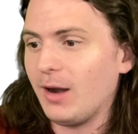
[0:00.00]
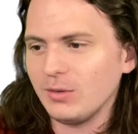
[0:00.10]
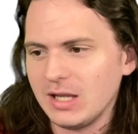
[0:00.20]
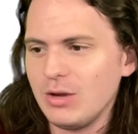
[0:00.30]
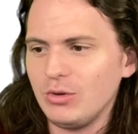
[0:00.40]
I
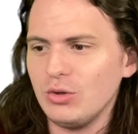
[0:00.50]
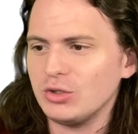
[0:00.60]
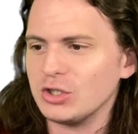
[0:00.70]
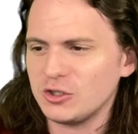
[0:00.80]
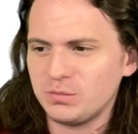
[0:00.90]
don't think you would
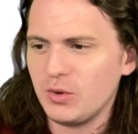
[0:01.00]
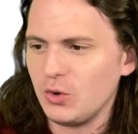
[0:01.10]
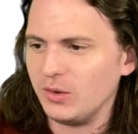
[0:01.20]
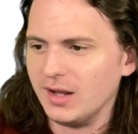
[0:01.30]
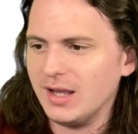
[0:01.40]
use a
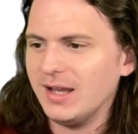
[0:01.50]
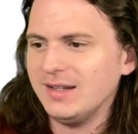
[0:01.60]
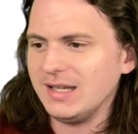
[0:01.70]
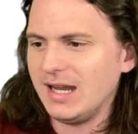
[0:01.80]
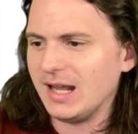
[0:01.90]
spoon
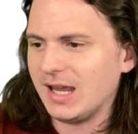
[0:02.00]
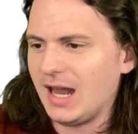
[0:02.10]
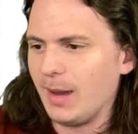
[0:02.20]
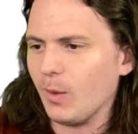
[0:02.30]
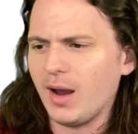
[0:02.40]
to eat a
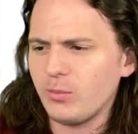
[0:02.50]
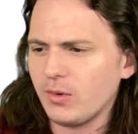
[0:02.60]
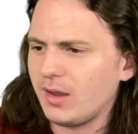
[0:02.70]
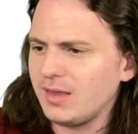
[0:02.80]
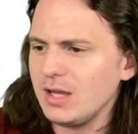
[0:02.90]
Kadabra. I,
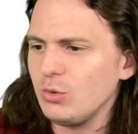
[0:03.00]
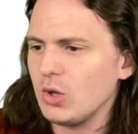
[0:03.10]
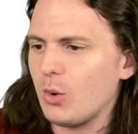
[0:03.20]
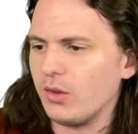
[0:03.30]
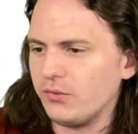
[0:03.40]
I think you would
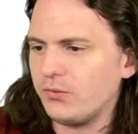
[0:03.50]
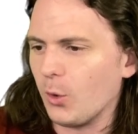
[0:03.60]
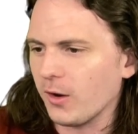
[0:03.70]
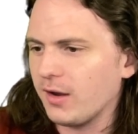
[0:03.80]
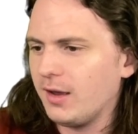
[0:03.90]
go with a
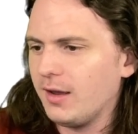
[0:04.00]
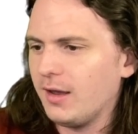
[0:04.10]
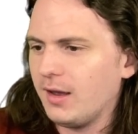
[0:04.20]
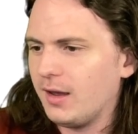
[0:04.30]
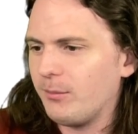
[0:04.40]
fork.
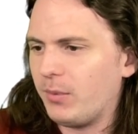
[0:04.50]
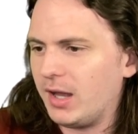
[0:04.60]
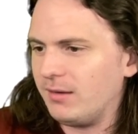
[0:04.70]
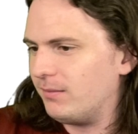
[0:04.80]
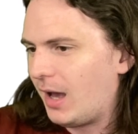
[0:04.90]

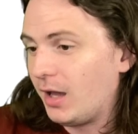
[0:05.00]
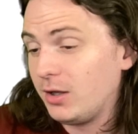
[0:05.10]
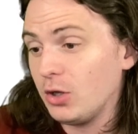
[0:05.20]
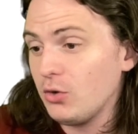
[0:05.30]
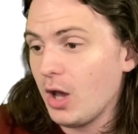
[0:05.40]
But I,
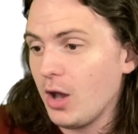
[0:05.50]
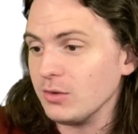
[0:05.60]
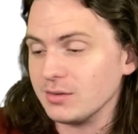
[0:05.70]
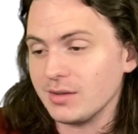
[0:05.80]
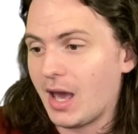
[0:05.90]
who
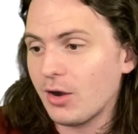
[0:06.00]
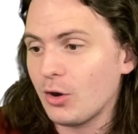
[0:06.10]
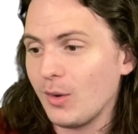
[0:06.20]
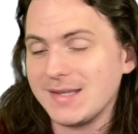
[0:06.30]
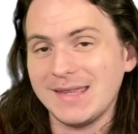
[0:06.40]
knows? I don't
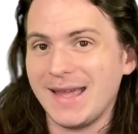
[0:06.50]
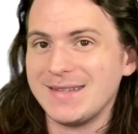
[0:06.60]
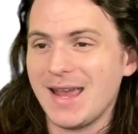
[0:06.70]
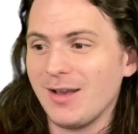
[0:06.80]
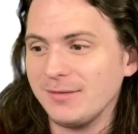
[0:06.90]
know what's in that
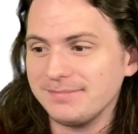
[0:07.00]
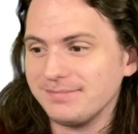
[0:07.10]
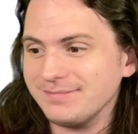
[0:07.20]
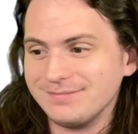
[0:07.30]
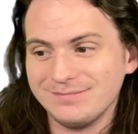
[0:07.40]
tail.
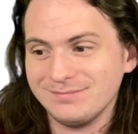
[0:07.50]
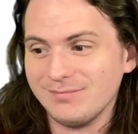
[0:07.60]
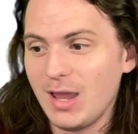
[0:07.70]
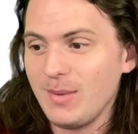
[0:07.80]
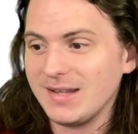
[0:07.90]

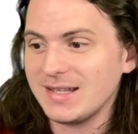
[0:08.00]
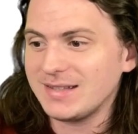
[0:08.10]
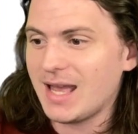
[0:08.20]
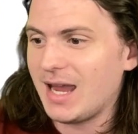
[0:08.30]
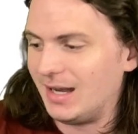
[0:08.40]
Maybe it's a
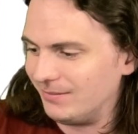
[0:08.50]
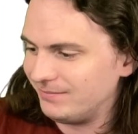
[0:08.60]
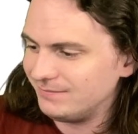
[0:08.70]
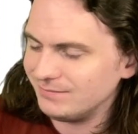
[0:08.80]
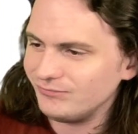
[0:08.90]
sign
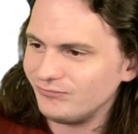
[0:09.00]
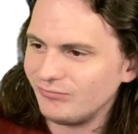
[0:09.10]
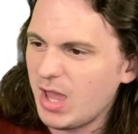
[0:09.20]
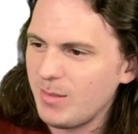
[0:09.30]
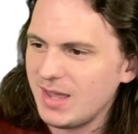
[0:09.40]

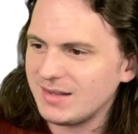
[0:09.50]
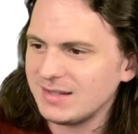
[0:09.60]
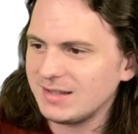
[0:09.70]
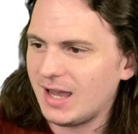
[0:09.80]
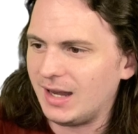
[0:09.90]
maybe it's a
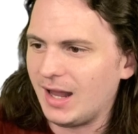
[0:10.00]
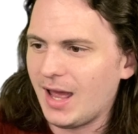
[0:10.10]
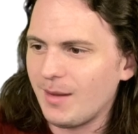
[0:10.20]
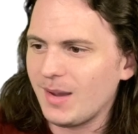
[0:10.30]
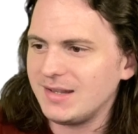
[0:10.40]
sign.
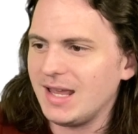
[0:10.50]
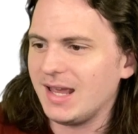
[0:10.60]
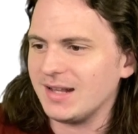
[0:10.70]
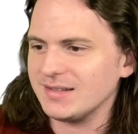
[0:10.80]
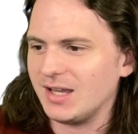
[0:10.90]
I might take
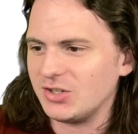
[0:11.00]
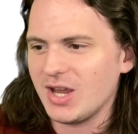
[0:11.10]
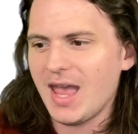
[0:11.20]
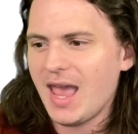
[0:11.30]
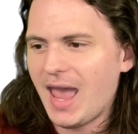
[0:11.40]
it as such.
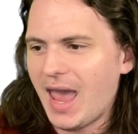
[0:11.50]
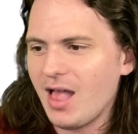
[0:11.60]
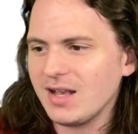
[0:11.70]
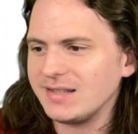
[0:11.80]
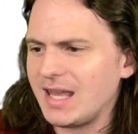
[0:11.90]

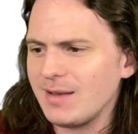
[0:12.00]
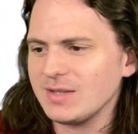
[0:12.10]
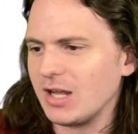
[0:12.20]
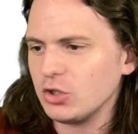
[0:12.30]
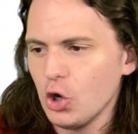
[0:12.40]
Alakazam's
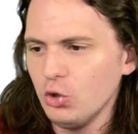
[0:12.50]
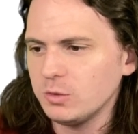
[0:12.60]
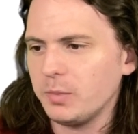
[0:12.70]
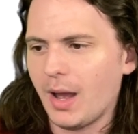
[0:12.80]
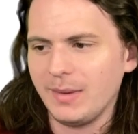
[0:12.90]
got two
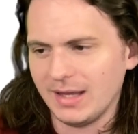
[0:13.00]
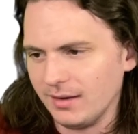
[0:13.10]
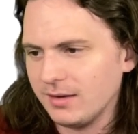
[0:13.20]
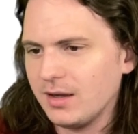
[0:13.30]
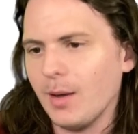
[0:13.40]
I mean,
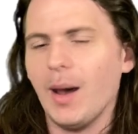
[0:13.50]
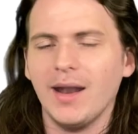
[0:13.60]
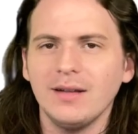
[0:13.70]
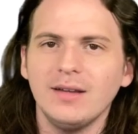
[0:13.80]
come on.